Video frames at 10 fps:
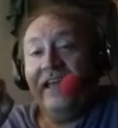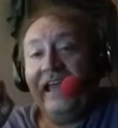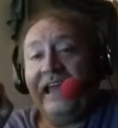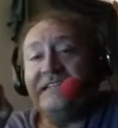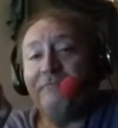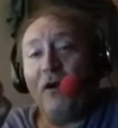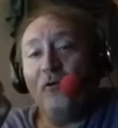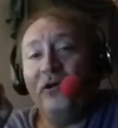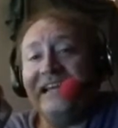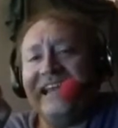He's
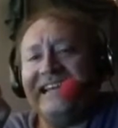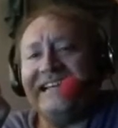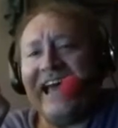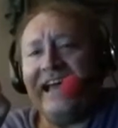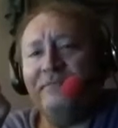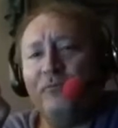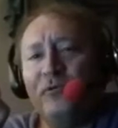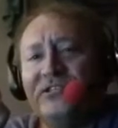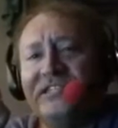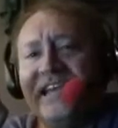polling at
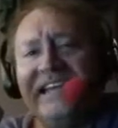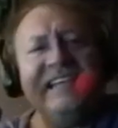9%.